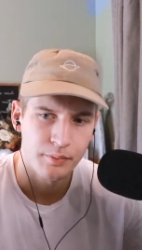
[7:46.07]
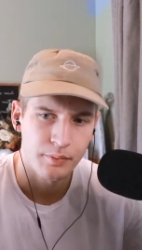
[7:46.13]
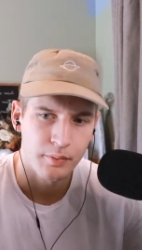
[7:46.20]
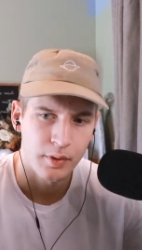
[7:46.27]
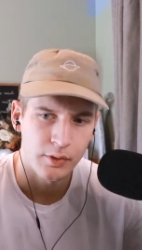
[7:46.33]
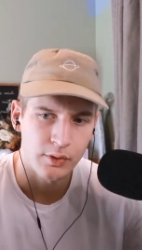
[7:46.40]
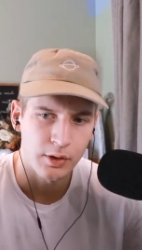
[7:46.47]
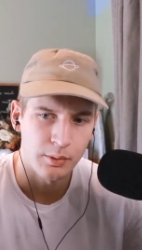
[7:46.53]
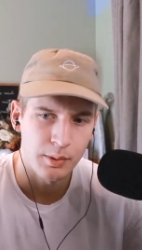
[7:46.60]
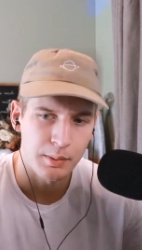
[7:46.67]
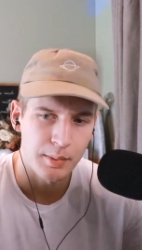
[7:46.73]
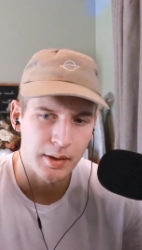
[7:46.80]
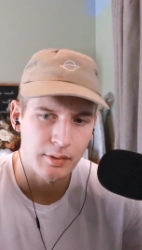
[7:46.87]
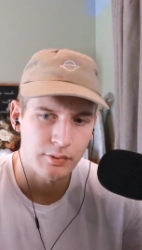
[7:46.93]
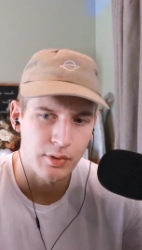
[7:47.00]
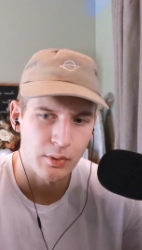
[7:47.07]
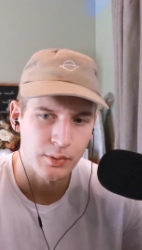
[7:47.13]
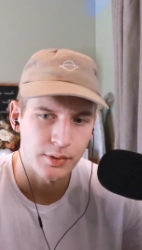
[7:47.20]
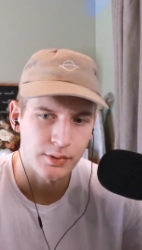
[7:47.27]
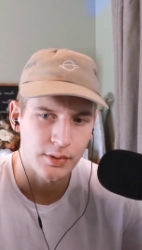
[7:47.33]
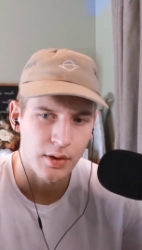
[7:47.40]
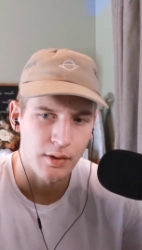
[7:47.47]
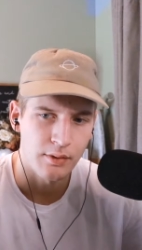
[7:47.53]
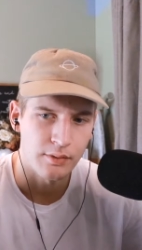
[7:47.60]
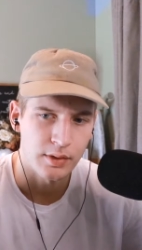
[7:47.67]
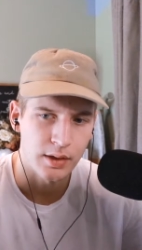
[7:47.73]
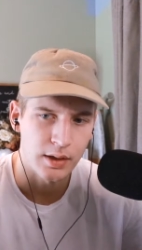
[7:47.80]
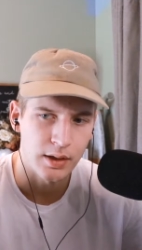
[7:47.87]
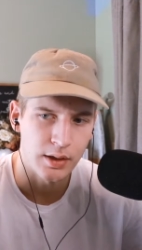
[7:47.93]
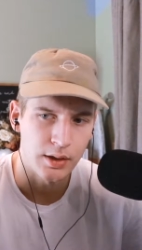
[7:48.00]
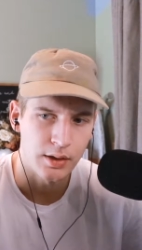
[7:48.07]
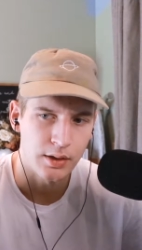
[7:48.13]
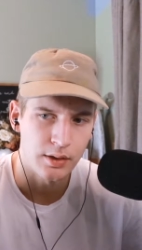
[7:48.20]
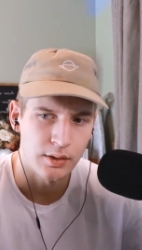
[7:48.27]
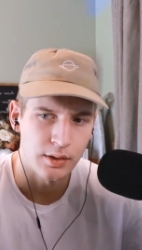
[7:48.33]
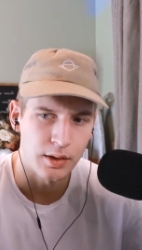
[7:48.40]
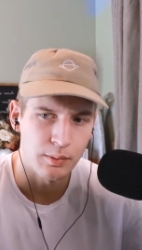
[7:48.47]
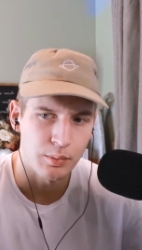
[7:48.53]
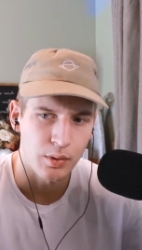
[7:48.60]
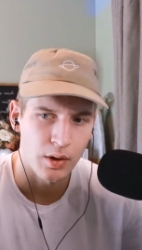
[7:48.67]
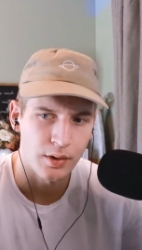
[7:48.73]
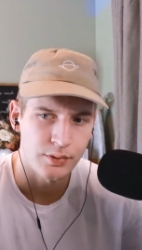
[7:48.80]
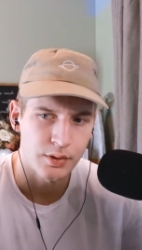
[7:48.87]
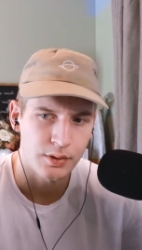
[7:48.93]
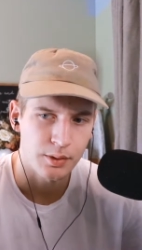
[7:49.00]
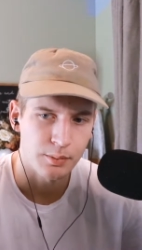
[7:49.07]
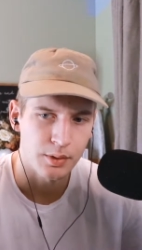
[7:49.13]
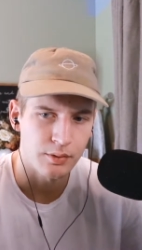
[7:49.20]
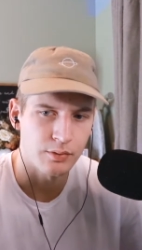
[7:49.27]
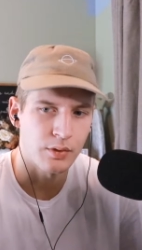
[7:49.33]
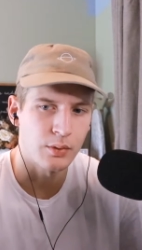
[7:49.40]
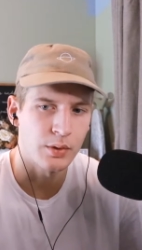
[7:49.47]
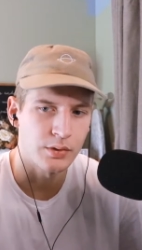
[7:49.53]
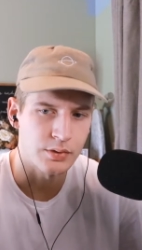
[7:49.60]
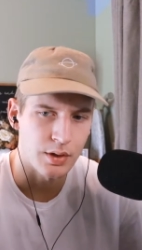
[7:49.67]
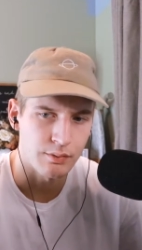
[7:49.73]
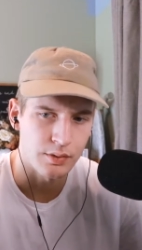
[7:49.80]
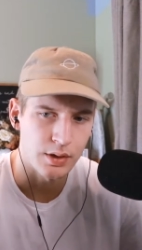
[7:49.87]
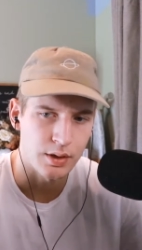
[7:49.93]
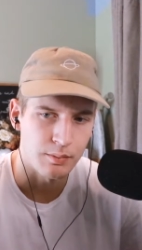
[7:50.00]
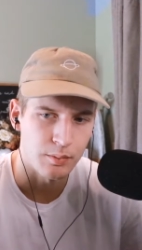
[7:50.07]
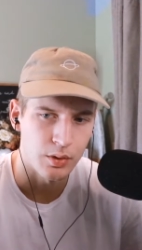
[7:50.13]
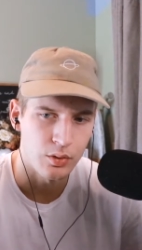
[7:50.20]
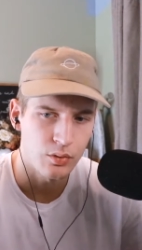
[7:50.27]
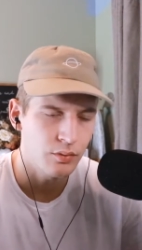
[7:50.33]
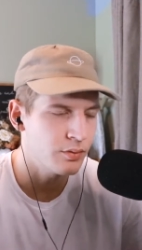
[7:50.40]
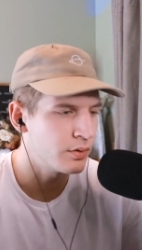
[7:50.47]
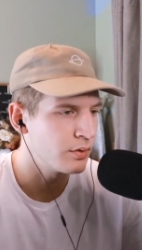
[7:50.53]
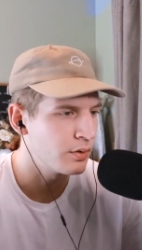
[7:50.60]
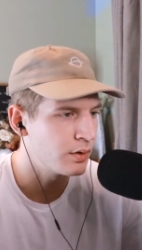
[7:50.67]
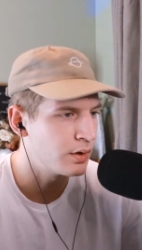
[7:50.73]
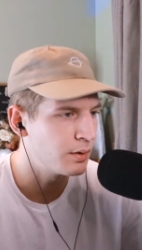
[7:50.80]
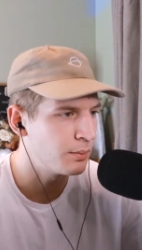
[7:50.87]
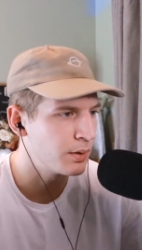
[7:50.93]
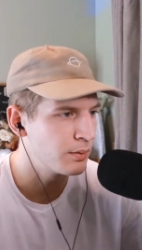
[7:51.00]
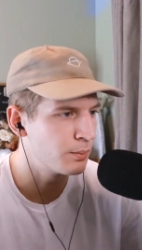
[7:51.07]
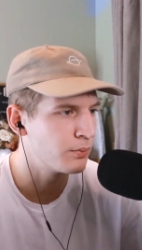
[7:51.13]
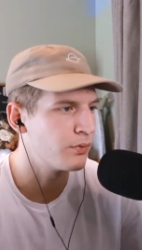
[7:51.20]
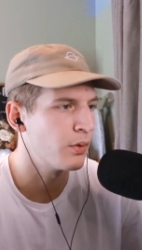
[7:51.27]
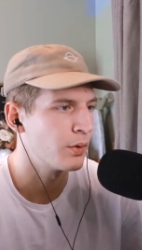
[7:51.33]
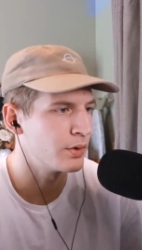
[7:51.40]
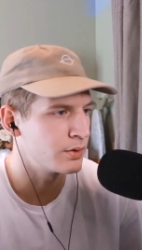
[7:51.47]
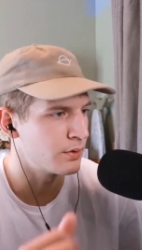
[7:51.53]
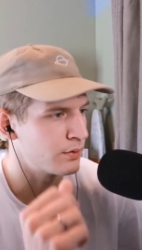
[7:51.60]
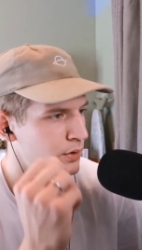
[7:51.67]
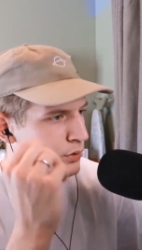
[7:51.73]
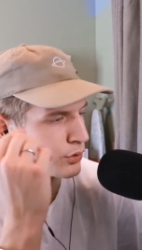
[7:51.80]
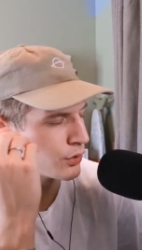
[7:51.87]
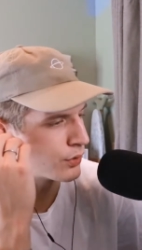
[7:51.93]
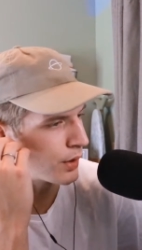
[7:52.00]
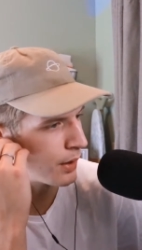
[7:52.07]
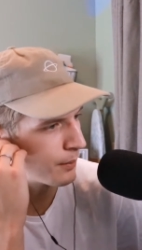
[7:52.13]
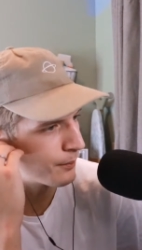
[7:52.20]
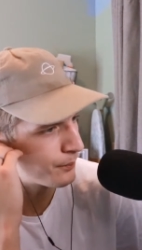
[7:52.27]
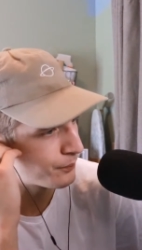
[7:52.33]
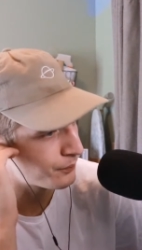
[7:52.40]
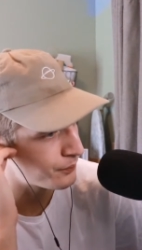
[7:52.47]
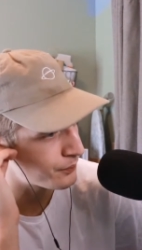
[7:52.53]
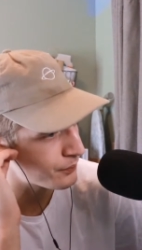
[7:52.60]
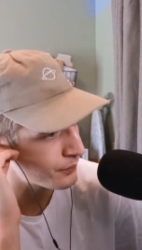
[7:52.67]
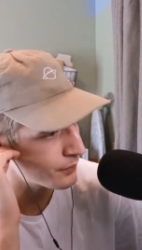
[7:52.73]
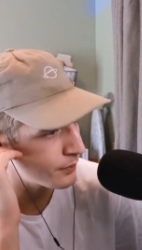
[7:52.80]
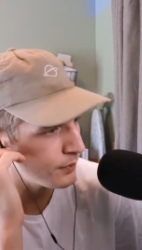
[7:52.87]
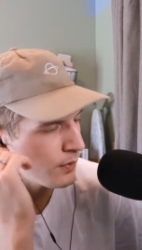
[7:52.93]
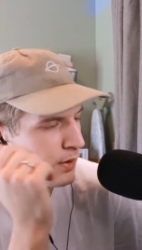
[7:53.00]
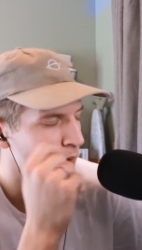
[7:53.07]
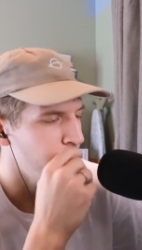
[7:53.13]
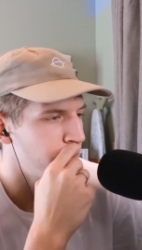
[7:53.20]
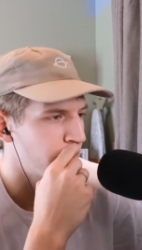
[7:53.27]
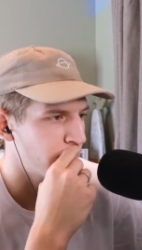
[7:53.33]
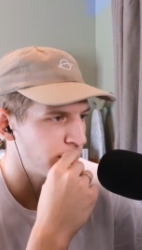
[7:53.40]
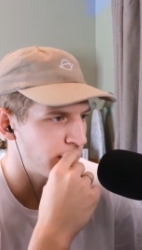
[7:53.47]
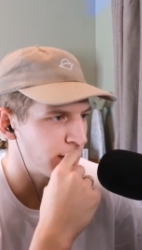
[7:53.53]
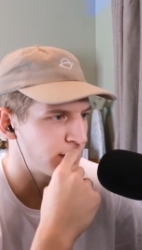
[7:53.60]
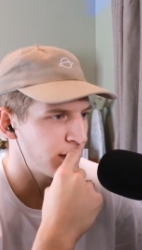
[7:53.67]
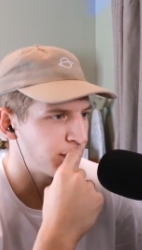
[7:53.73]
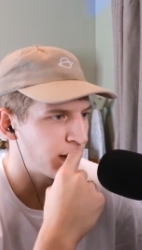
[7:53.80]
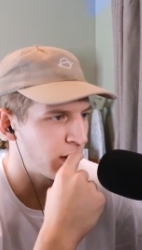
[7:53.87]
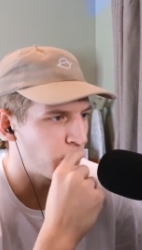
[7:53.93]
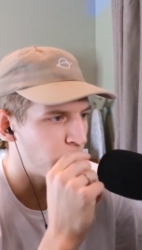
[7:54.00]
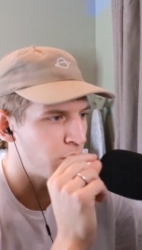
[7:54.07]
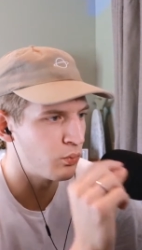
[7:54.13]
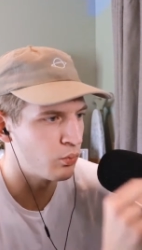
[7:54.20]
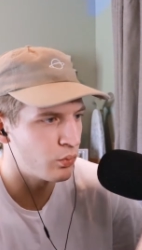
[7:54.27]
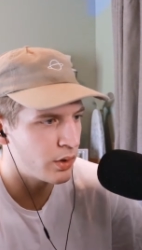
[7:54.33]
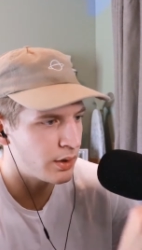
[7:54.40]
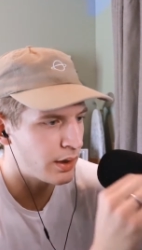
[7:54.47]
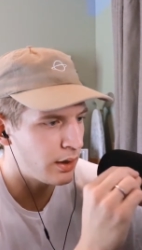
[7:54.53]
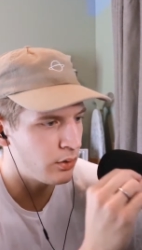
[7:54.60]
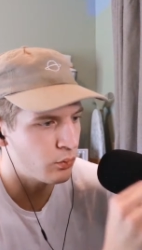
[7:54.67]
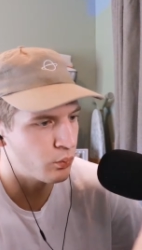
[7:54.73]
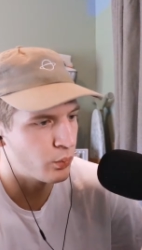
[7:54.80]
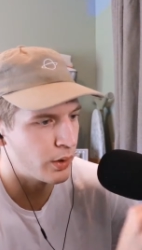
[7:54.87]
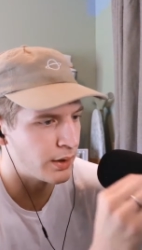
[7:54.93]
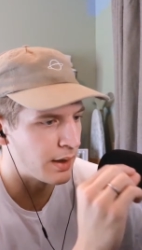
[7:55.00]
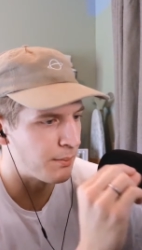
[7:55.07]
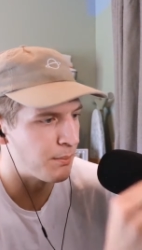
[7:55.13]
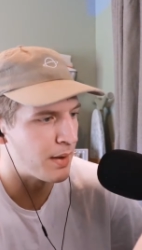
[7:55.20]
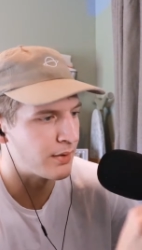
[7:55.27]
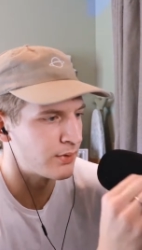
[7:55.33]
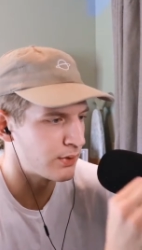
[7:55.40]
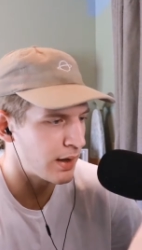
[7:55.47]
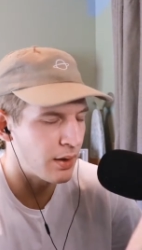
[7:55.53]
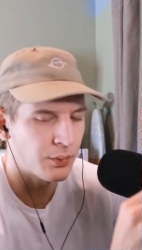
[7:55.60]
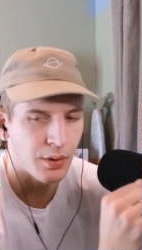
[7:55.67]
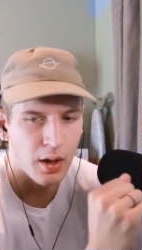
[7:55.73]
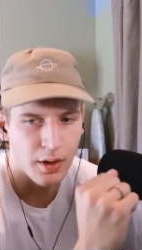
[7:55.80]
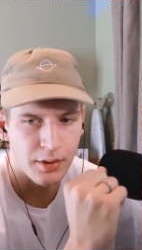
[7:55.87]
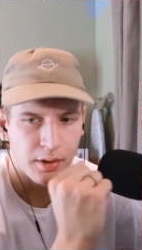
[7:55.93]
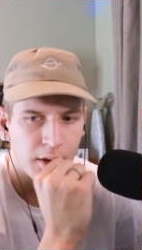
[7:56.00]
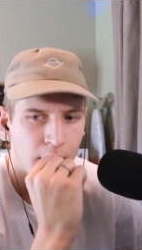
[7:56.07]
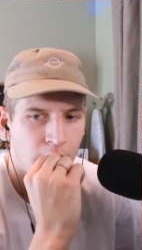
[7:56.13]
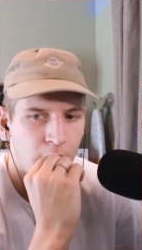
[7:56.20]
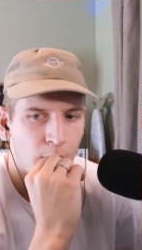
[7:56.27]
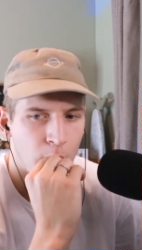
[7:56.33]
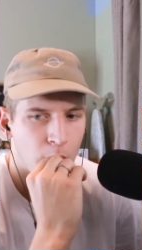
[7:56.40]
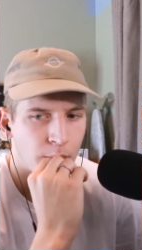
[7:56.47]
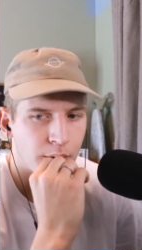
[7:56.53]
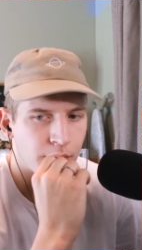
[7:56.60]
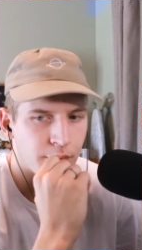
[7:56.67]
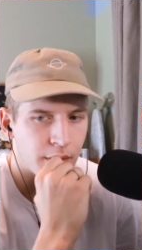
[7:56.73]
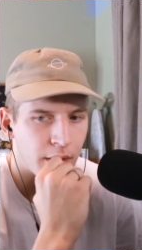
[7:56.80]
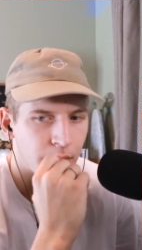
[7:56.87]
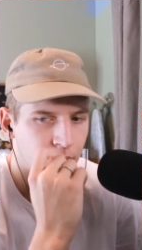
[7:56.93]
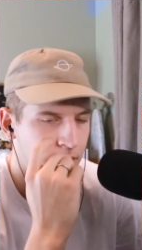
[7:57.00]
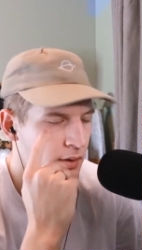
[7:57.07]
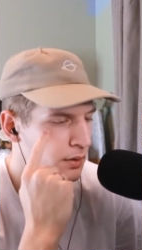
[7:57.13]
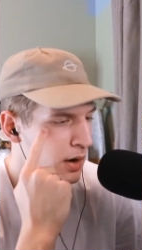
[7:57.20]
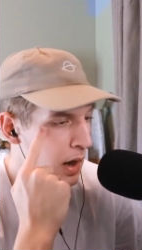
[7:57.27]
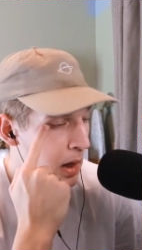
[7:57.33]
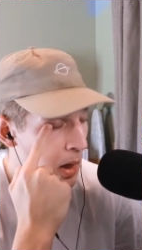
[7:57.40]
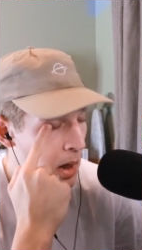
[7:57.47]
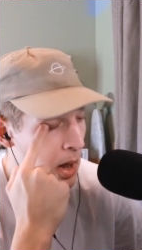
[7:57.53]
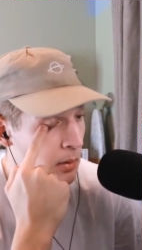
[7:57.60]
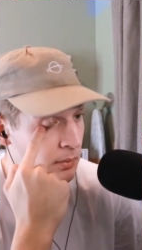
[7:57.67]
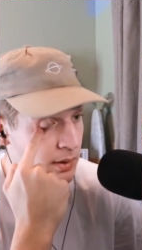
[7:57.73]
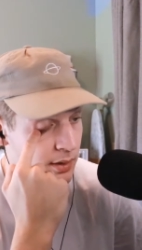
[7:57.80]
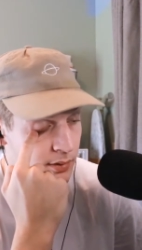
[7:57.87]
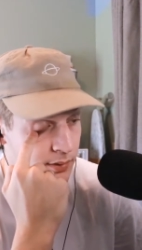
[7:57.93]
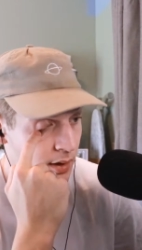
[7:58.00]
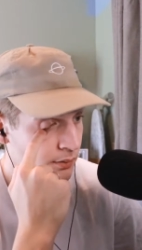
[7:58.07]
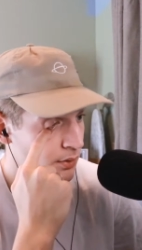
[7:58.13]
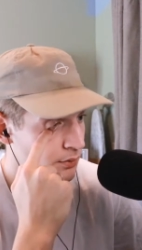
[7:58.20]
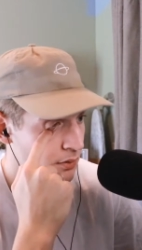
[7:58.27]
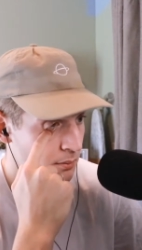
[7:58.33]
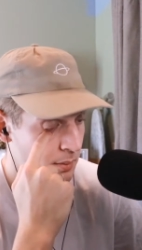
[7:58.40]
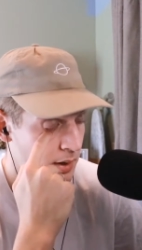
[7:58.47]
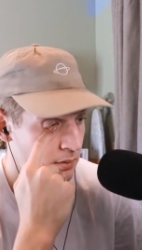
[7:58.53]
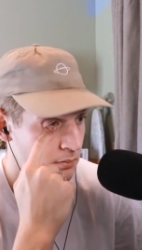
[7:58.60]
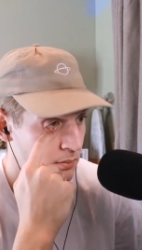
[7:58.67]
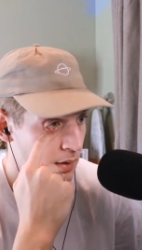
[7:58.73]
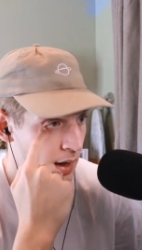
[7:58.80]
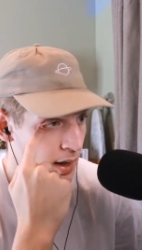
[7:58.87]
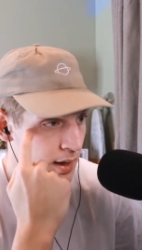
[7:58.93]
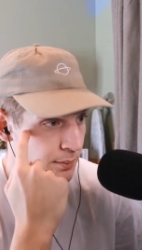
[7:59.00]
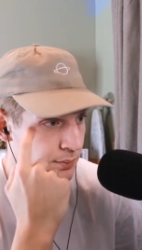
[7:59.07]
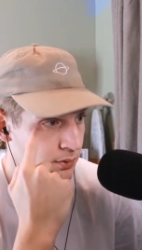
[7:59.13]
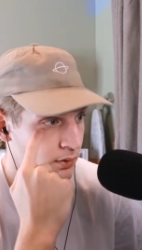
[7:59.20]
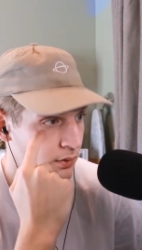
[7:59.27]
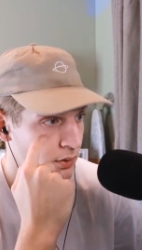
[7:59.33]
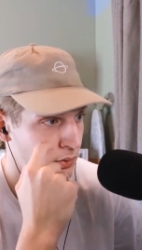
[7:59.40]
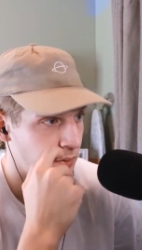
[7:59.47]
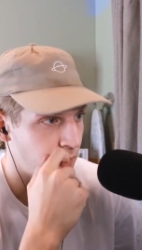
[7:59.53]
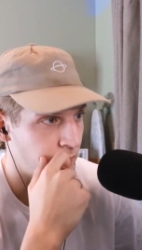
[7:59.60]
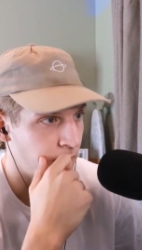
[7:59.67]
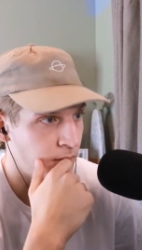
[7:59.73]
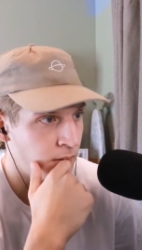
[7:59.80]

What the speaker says: It's going to be a big focus of the project, a big focus of the move, and a big focus of the journey. Because that's something we really, really missed out on while we were in Arizona. And we did suffer from it. Absolutely.